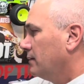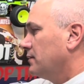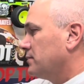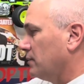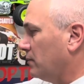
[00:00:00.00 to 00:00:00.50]

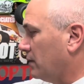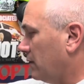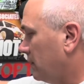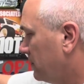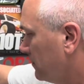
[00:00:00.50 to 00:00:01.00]

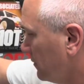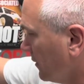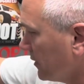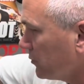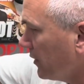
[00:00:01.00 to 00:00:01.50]
So I
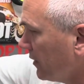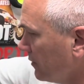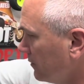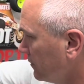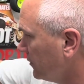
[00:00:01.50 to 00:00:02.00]
guess we got
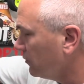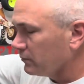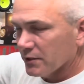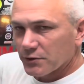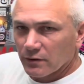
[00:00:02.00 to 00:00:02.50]
a Doom
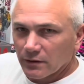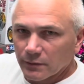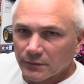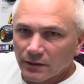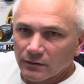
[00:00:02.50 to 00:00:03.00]
Master
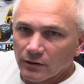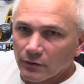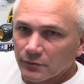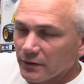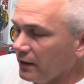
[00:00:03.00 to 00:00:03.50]
Club now. All
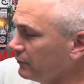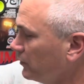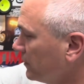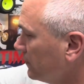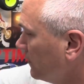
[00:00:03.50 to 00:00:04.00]
three have
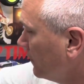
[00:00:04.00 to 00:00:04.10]
one.